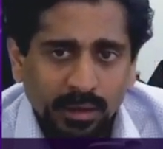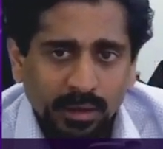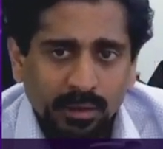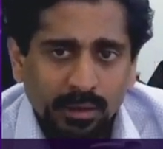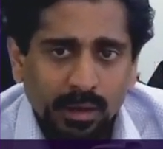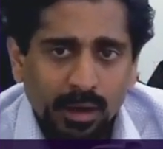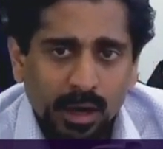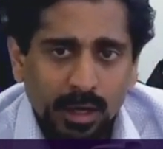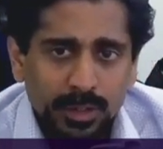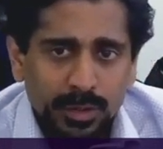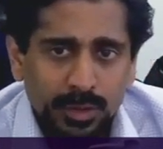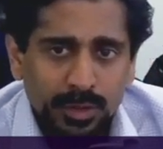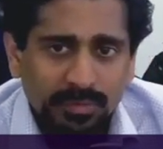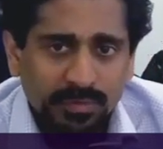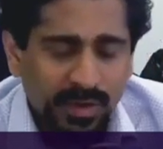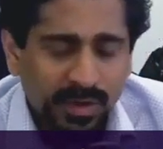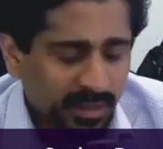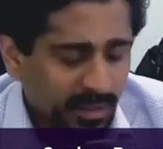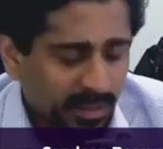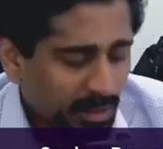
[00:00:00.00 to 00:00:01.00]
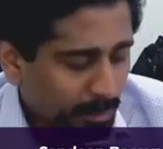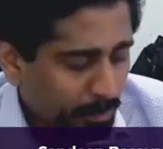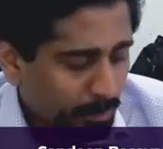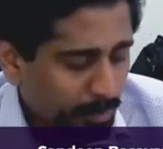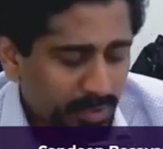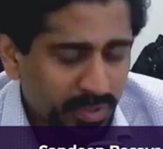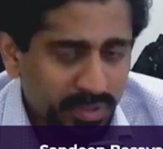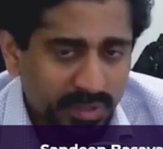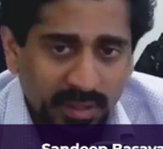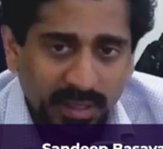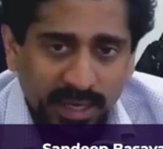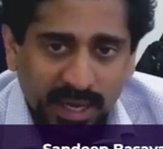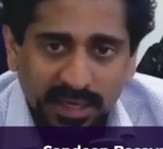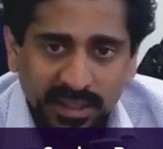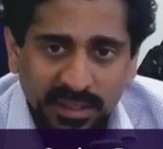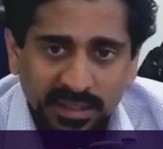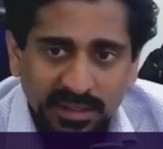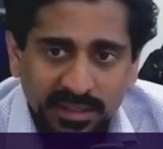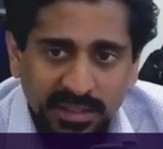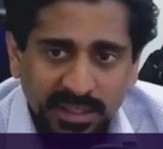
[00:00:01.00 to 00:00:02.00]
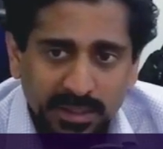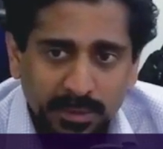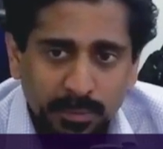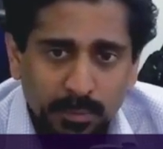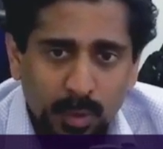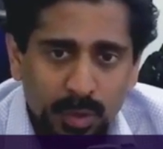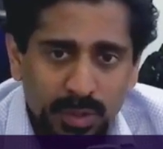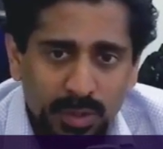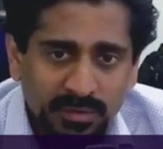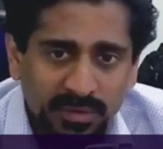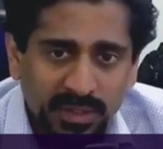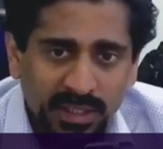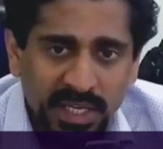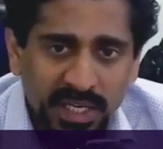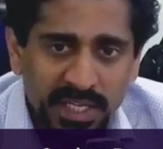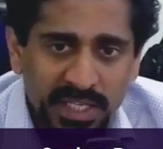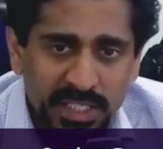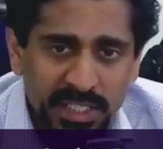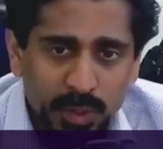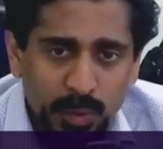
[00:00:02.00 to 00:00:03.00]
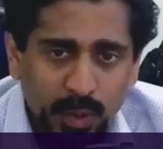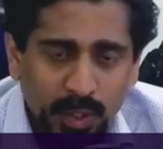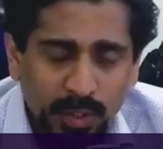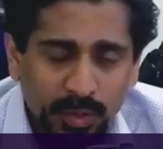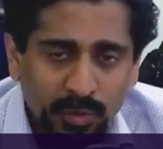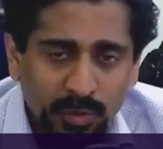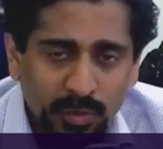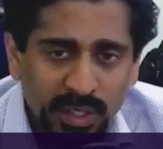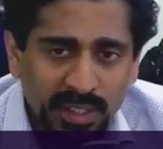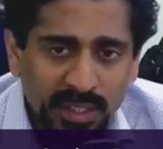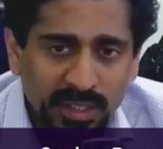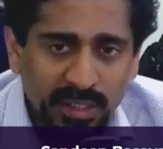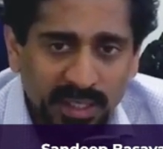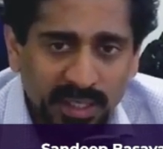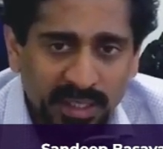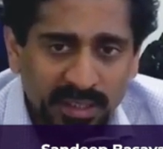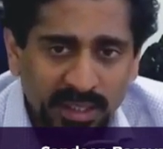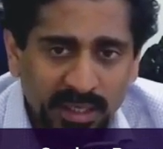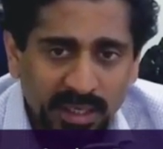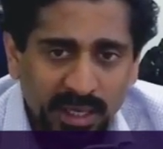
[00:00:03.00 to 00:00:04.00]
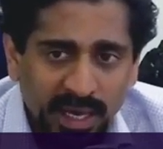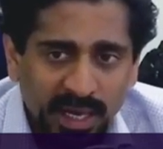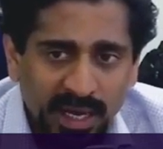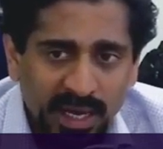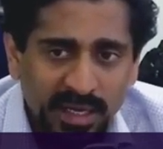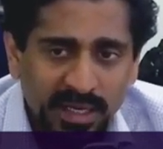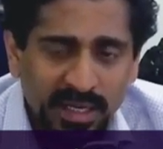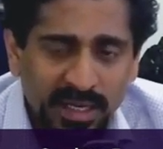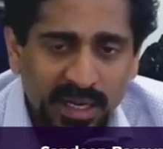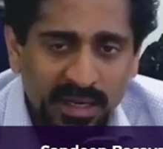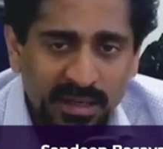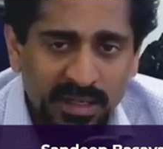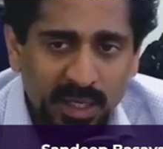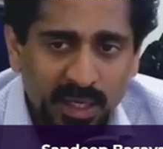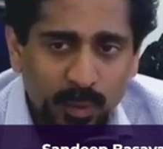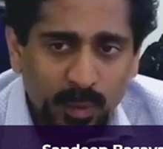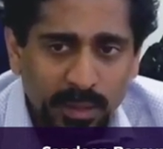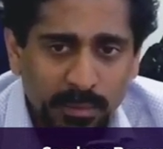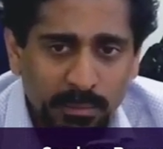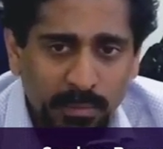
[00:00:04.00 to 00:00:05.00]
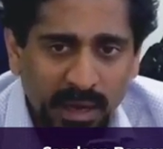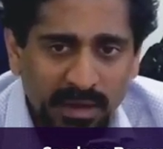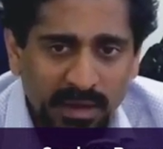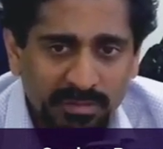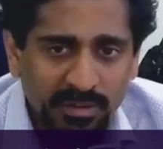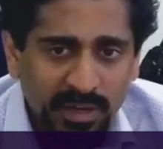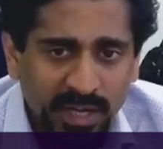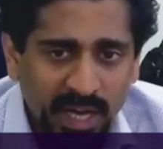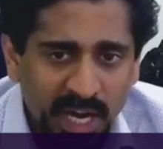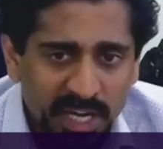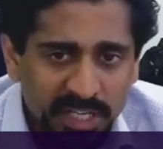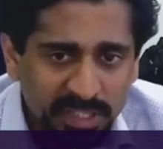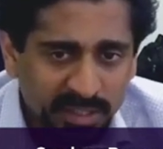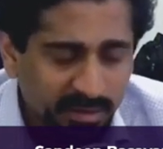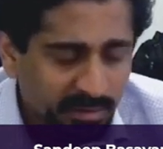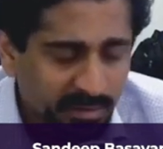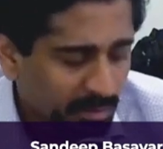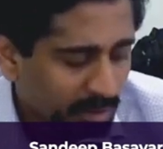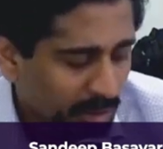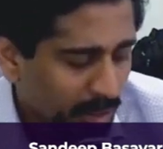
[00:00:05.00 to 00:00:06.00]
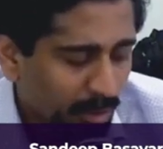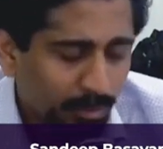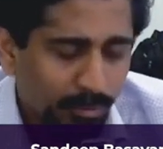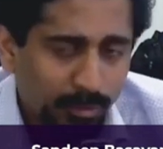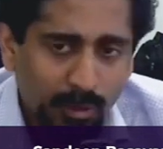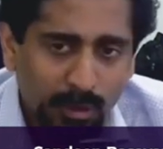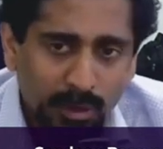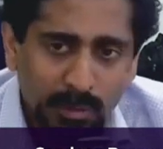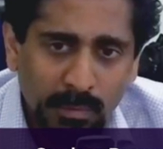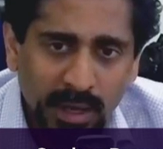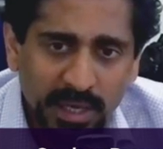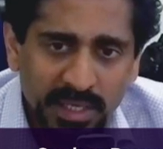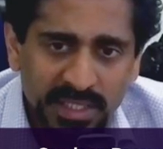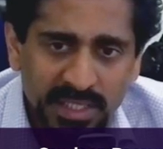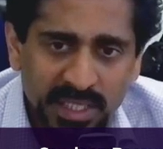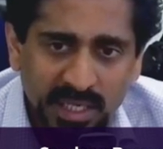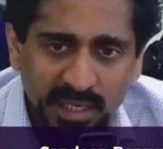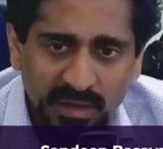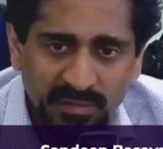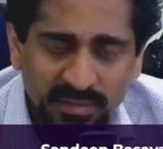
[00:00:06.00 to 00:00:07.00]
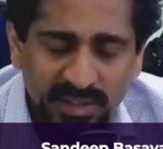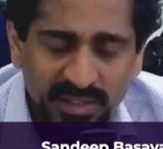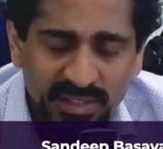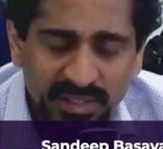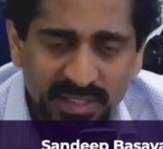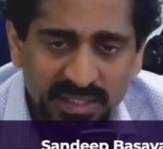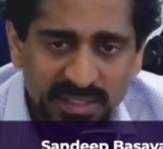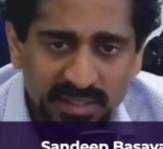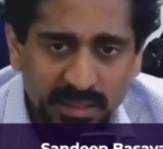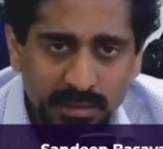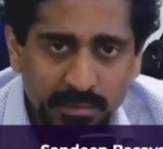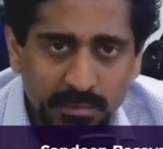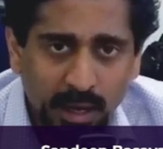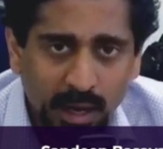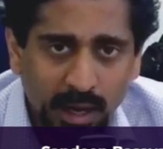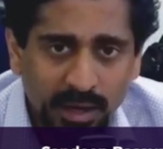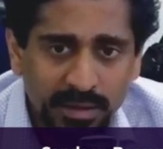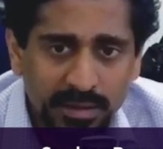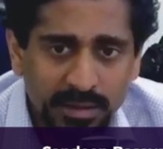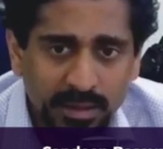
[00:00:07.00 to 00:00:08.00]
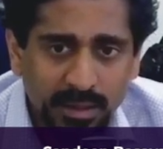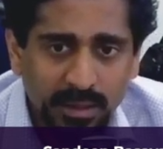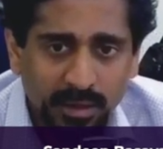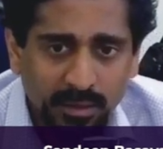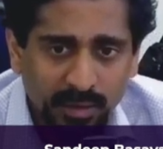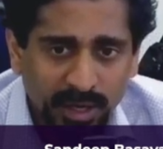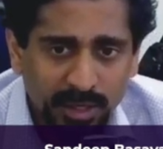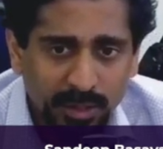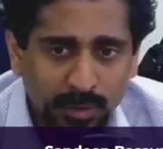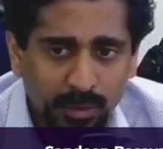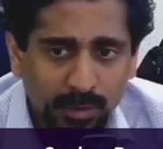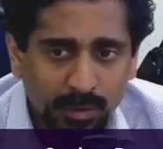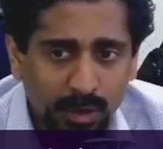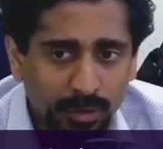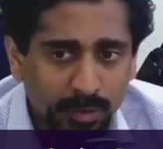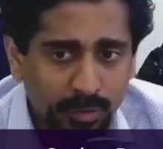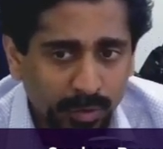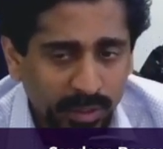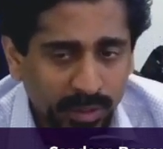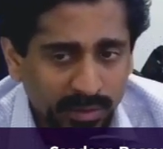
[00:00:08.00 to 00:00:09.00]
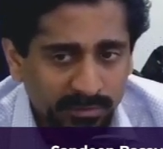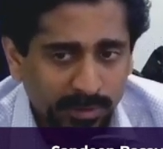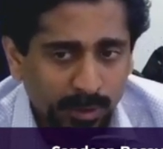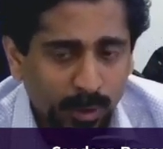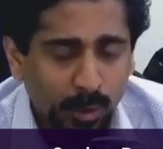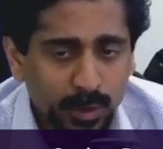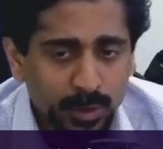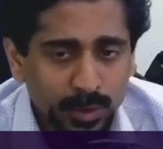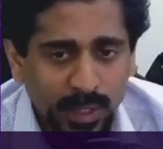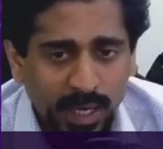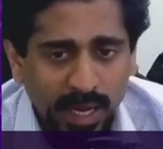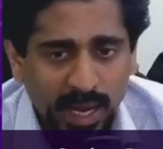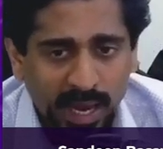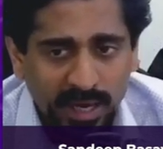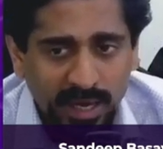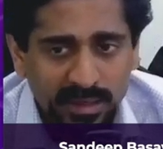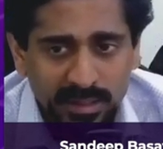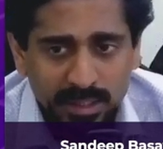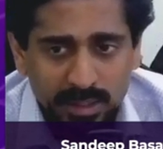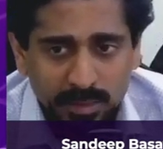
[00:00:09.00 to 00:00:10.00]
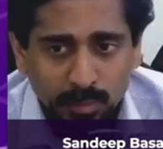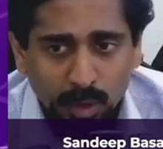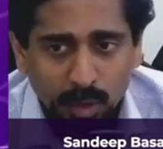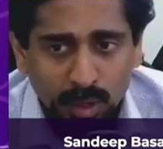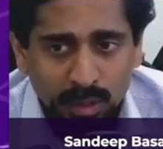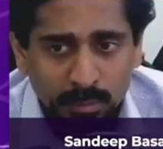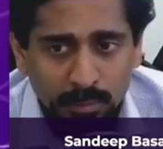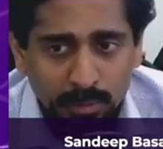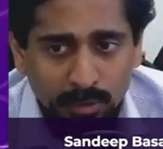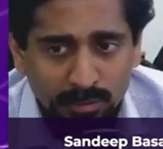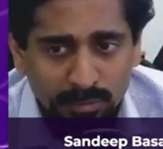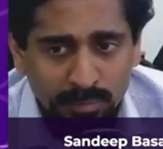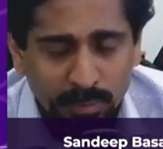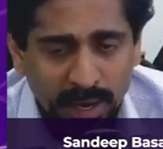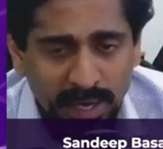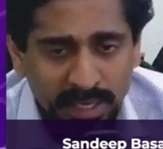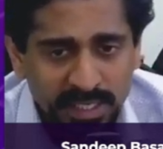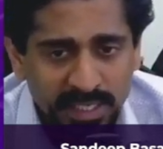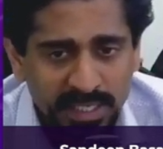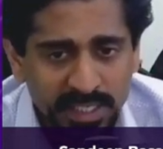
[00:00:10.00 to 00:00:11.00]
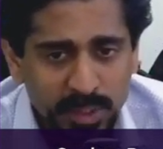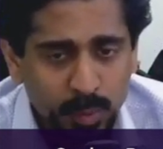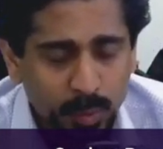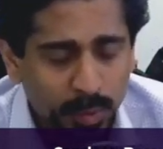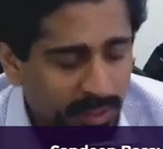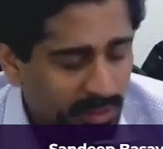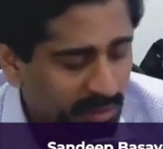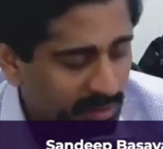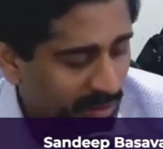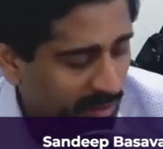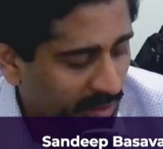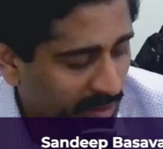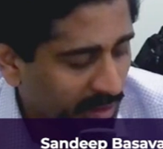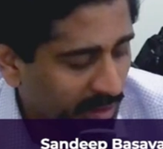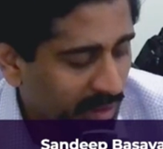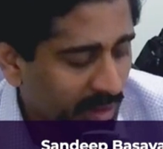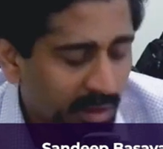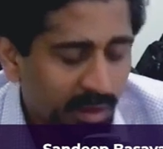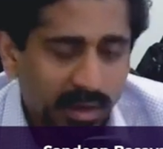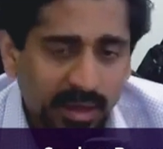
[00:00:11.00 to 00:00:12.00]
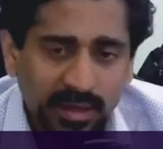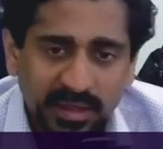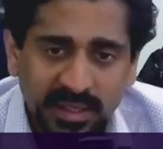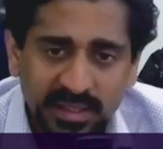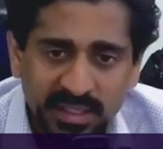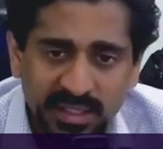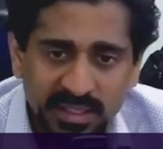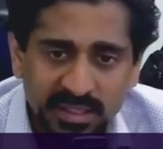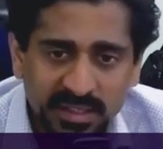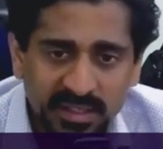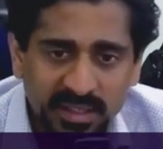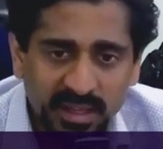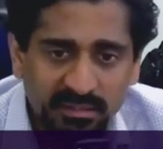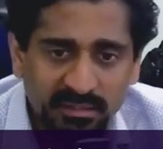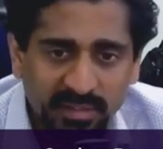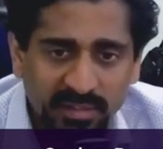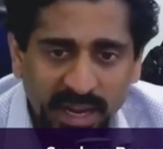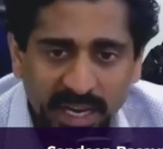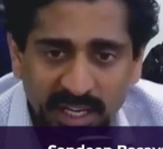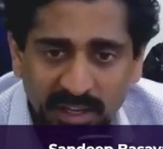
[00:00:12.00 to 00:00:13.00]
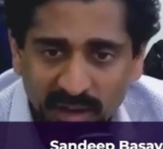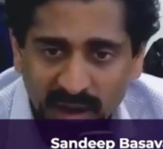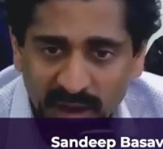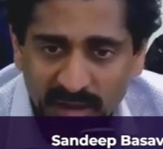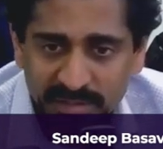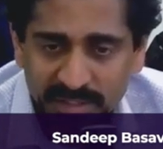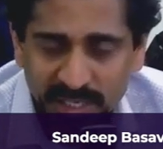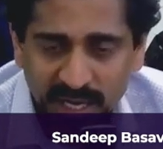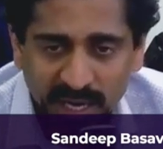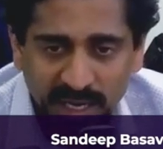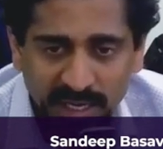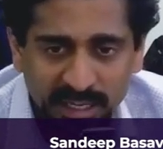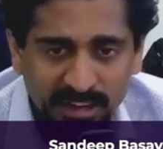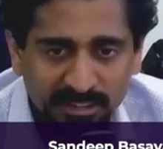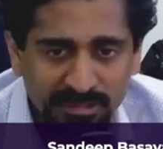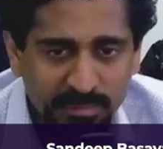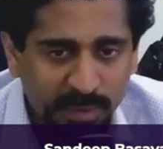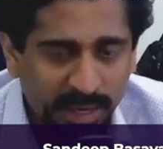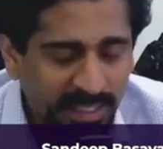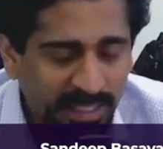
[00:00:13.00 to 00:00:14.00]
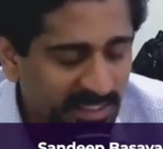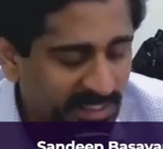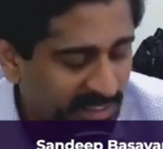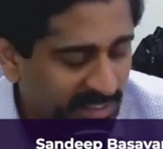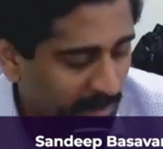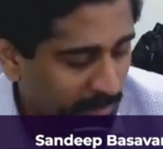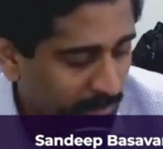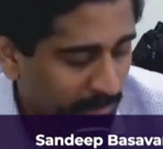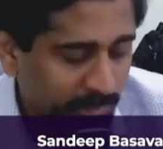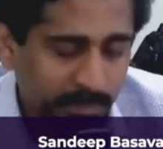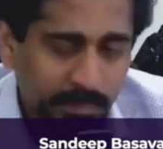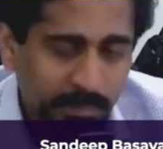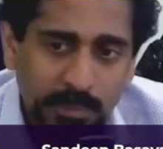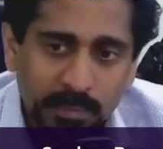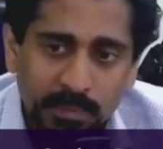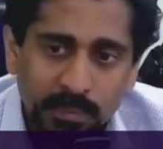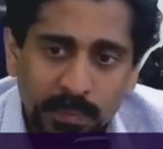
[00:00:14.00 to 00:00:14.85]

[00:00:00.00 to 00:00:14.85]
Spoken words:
In regards to further procedural characteristics, most of the lesions were treated in the LAD D1 bifurcation, followed by circumflex system and right coronary artery. We also had a small number of patients with disease in their vein grafts and left main stem.